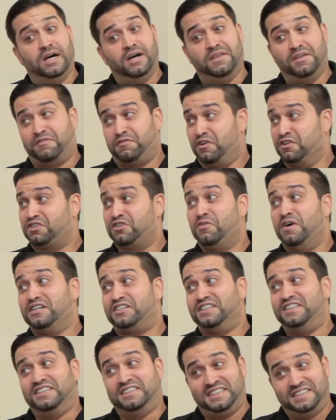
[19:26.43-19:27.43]
Well, the first
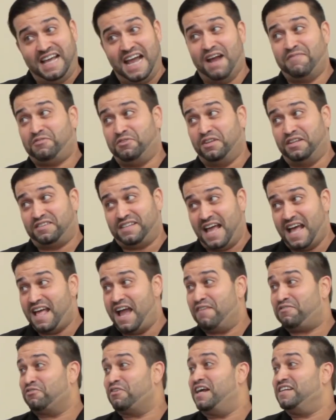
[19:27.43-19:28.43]
question,
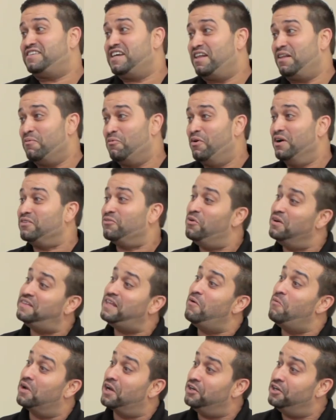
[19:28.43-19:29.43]
after I tell them what they
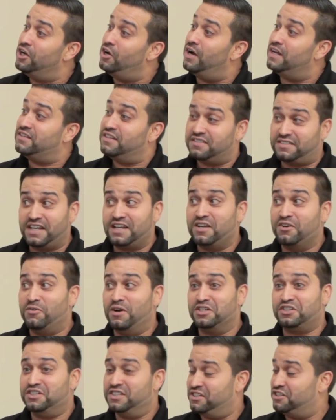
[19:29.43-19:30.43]
want to know, the second
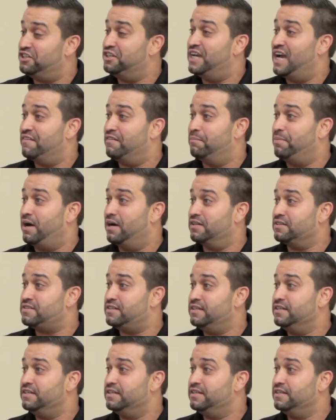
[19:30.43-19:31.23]
question is, do you have a policy?